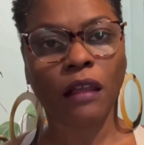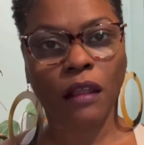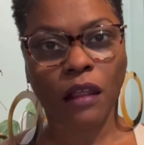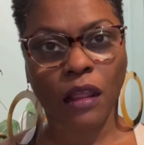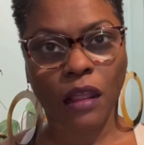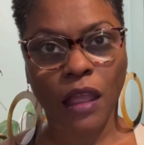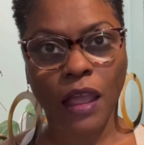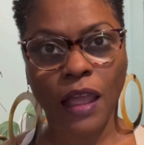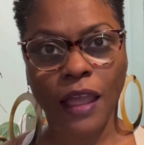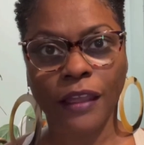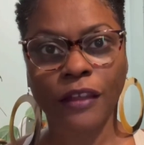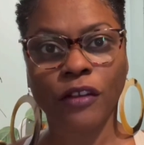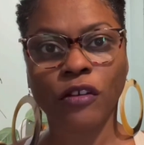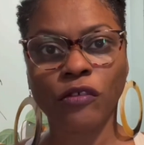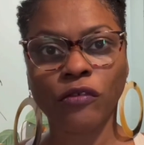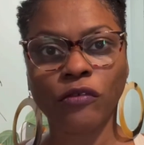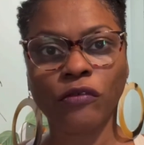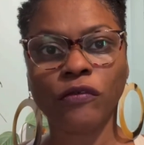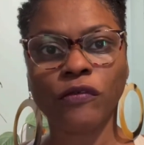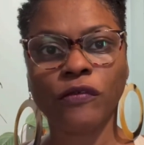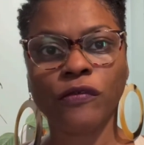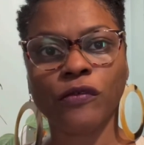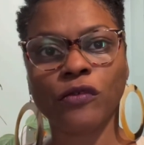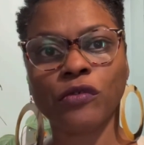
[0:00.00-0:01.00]
I go
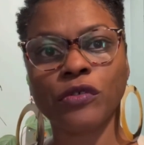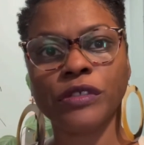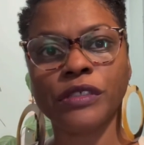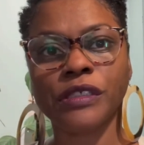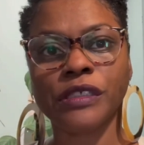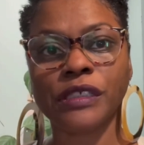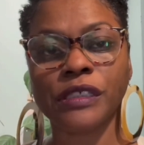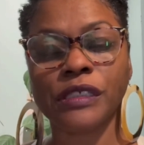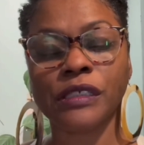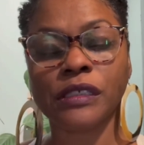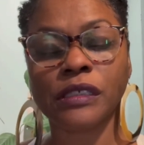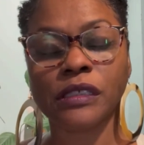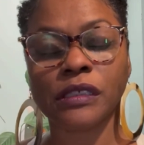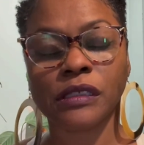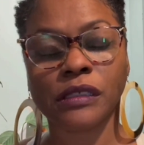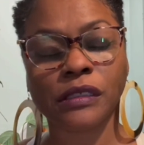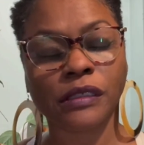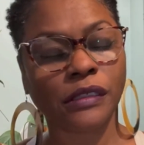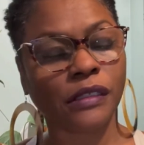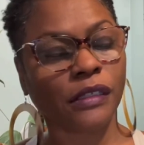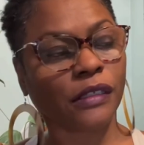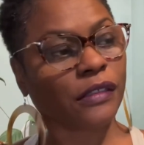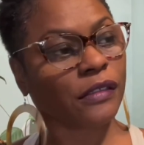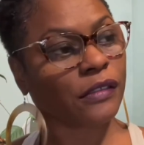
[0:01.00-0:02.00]
through 4
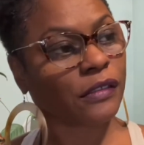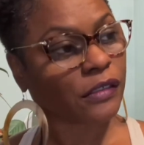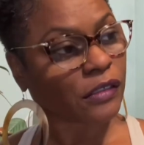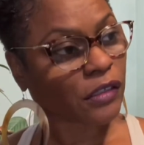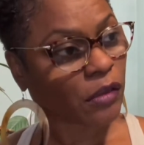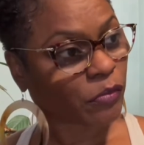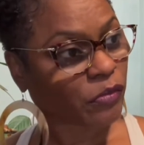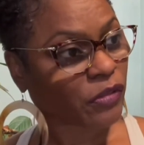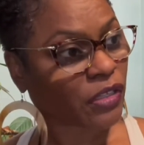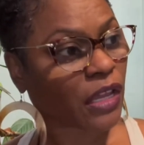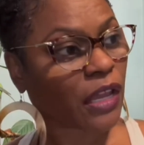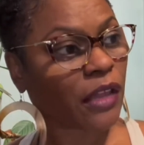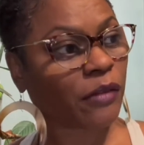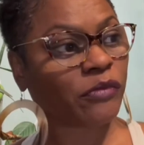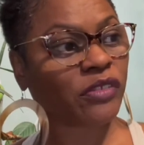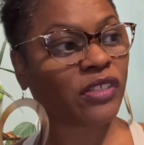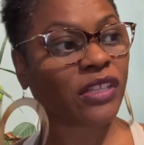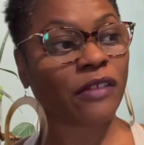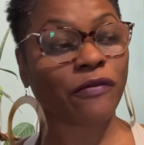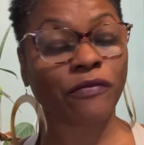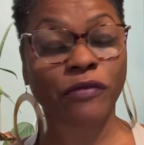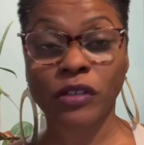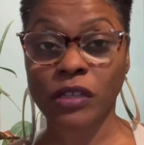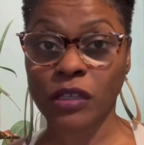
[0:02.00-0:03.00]
seasons. Sometimes
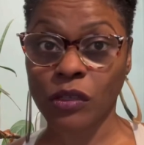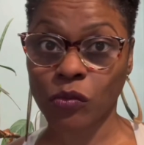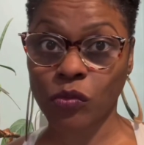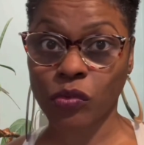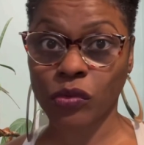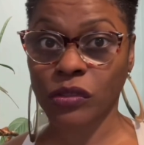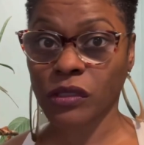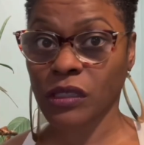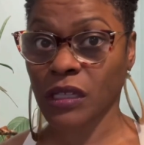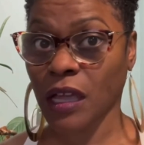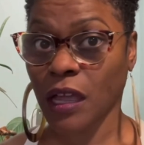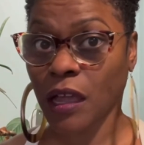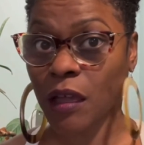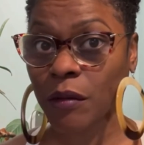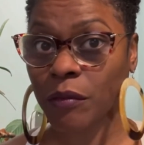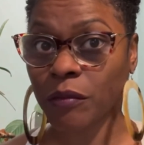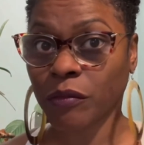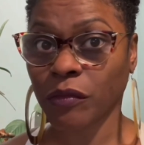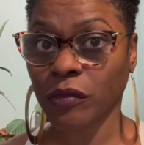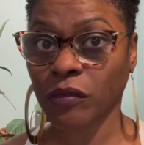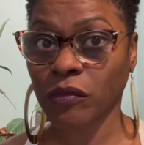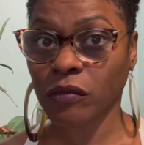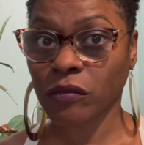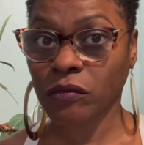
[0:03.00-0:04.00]
they forget what
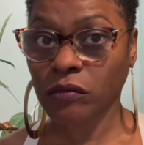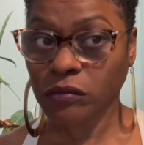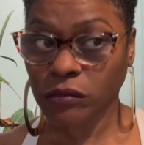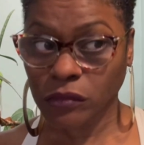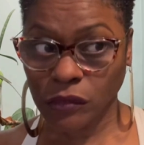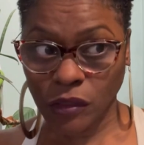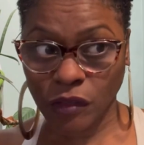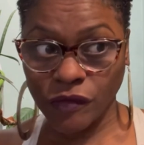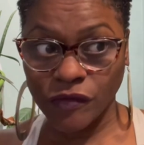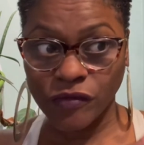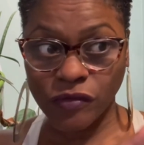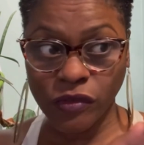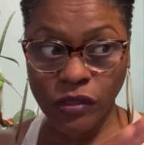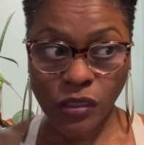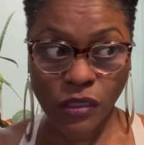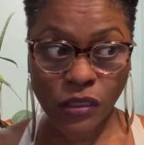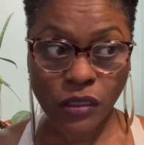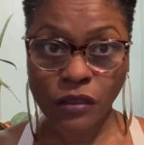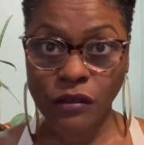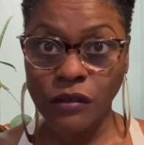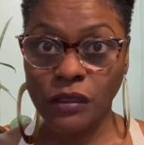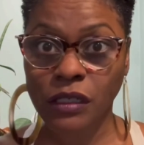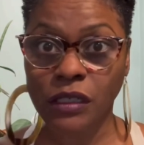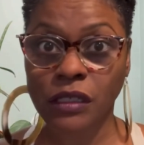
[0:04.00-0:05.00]
time of the
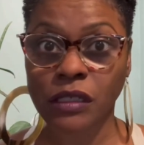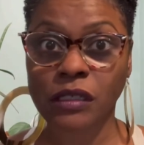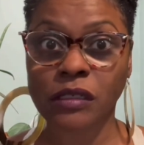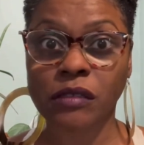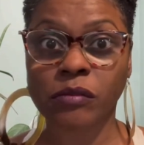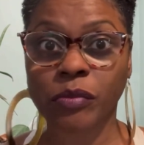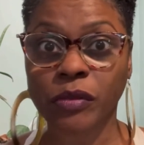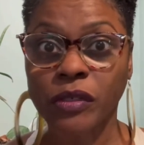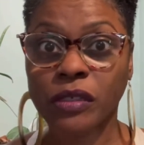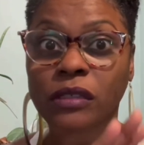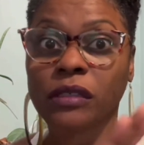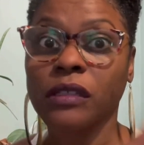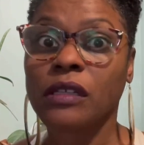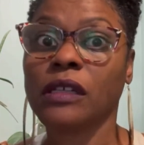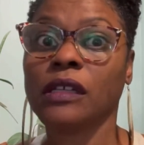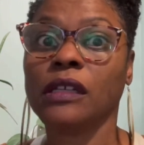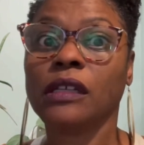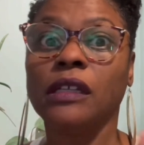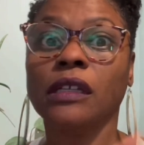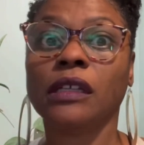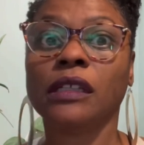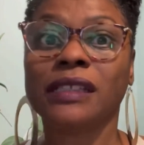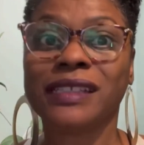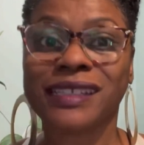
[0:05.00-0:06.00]
year it is, but
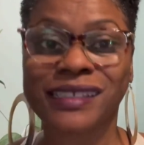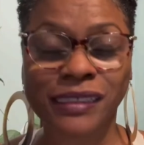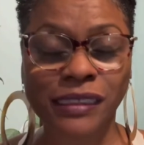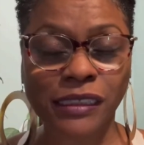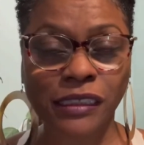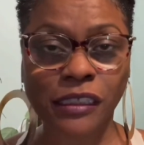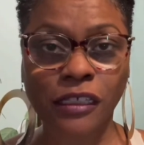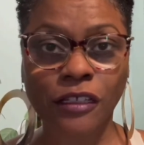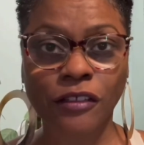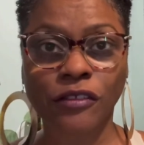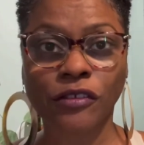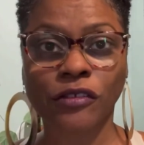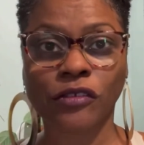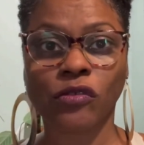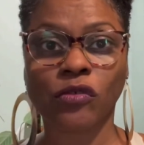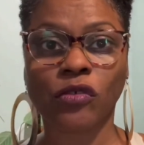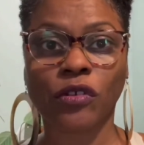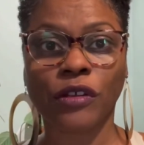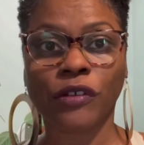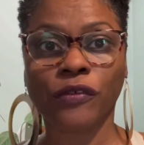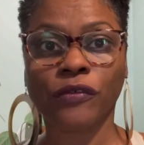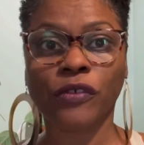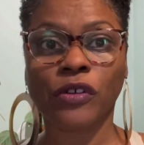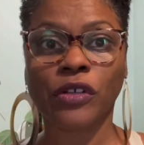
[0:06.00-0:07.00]
that's another
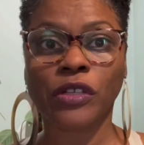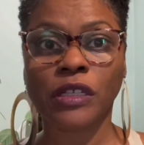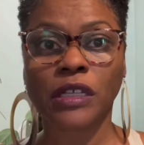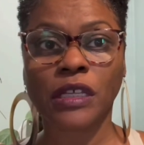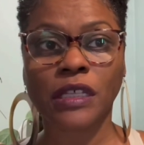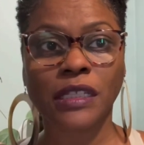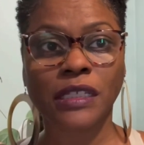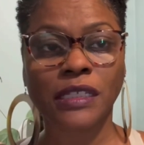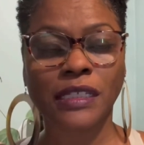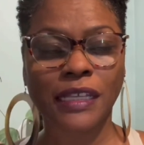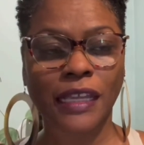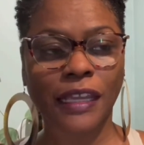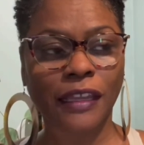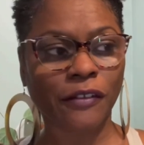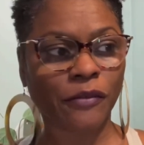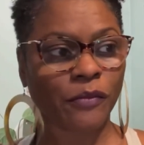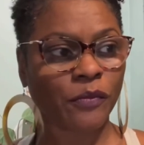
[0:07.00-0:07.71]
story for another day.